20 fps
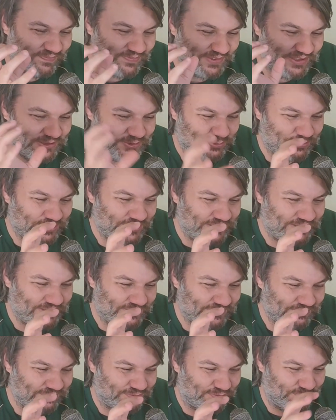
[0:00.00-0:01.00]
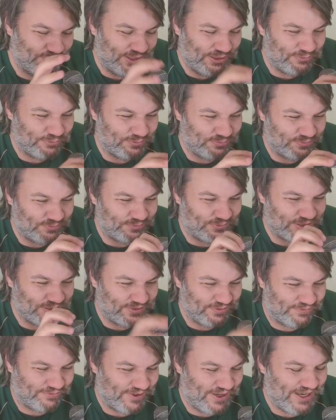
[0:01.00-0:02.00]
This was, for me, what
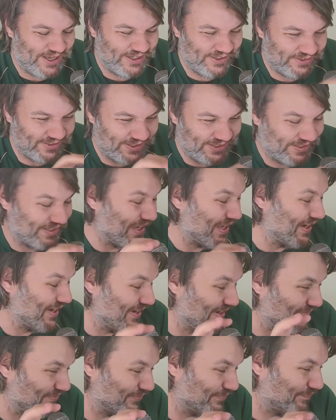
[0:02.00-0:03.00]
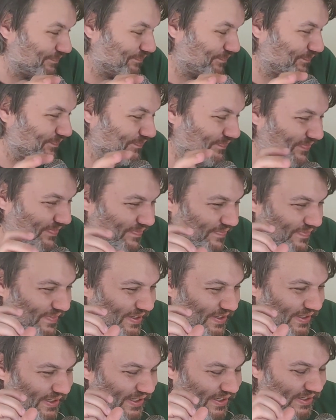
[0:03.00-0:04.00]
defined a 911.
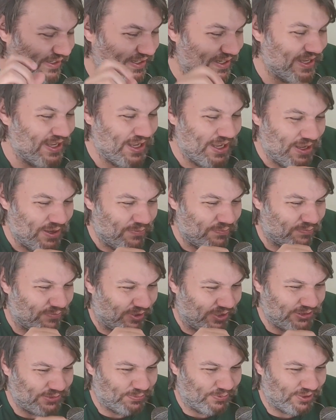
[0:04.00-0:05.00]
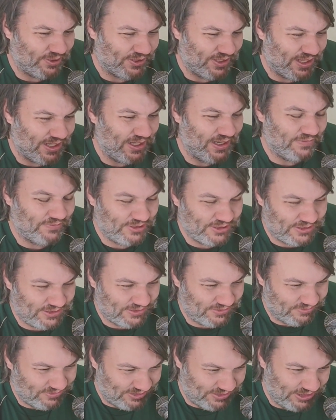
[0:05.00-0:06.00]
Okay. Most modern
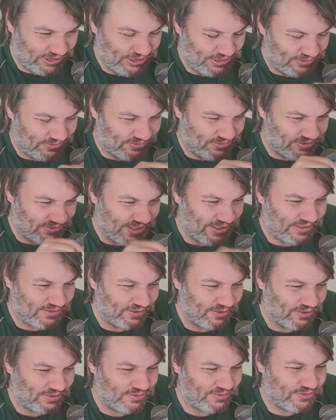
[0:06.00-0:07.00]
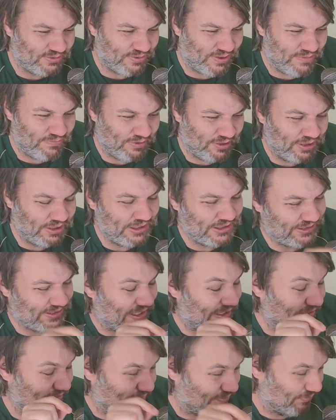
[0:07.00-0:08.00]
911s essentially derive a lot of their
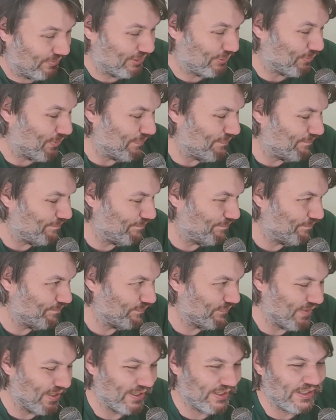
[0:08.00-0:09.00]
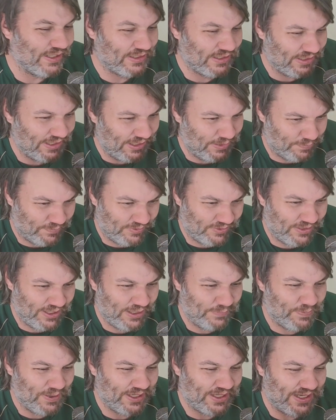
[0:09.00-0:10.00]
styling from this one. Okay, the
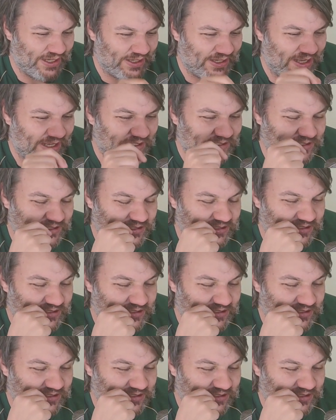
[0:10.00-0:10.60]
laid back headlights.